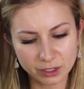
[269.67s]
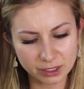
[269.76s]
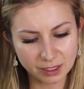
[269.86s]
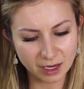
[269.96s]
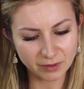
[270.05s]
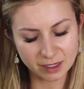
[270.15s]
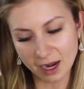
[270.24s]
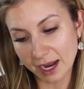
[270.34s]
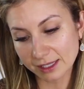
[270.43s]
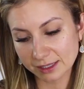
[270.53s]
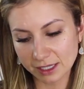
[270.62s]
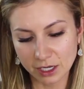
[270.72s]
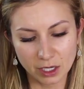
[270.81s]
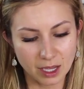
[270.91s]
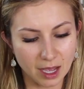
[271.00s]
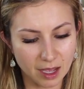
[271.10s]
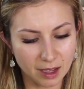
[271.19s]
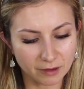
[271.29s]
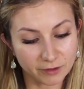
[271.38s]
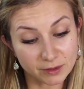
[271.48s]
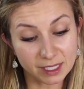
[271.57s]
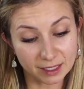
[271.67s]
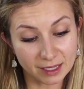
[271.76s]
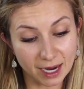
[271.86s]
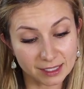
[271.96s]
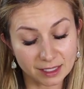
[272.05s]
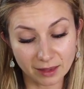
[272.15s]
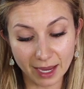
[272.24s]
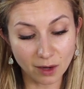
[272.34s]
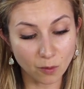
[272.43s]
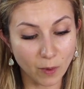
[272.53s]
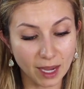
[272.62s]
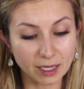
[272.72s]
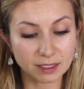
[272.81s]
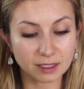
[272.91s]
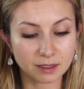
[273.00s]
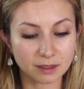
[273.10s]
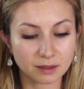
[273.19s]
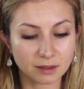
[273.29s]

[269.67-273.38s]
It's just kind of a nice, feels like a nice lightweight,